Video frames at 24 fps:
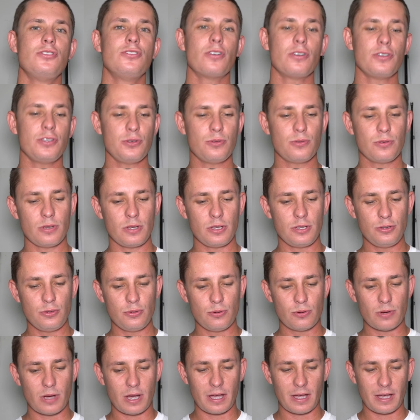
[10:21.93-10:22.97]
You know, you,
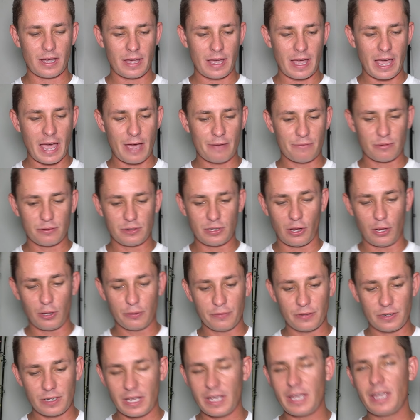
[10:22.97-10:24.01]
you uh, have a
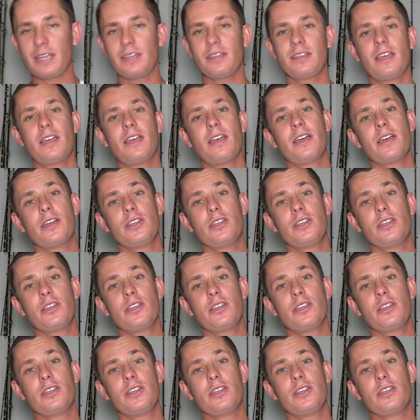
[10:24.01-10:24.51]
dolphin hit,